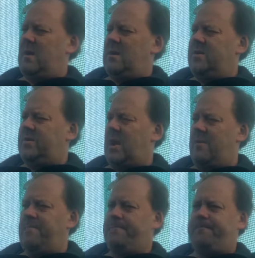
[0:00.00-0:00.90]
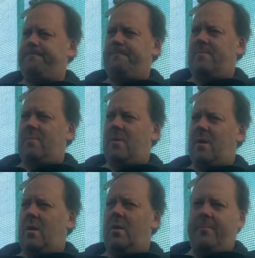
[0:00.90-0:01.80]
So
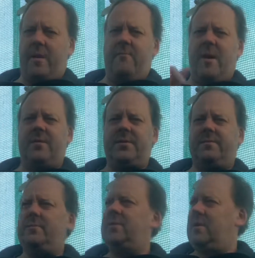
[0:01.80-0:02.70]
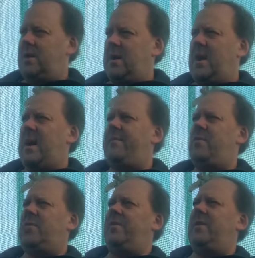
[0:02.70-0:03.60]
I'll pan round, have a
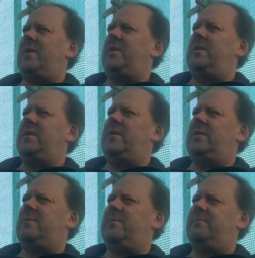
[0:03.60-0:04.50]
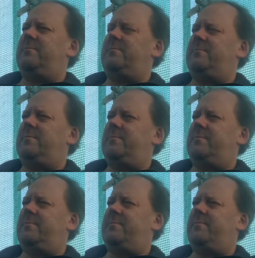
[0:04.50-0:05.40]
look at the
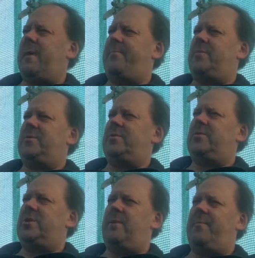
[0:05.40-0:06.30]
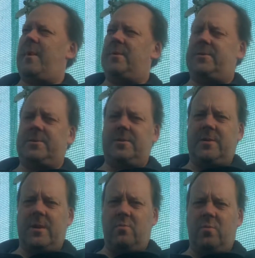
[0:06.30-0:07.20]
peppers and chilli plants,
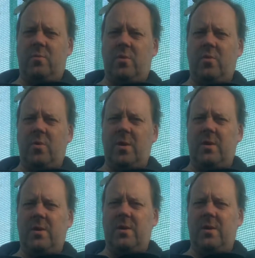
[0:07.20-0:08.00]
and then we'll call it a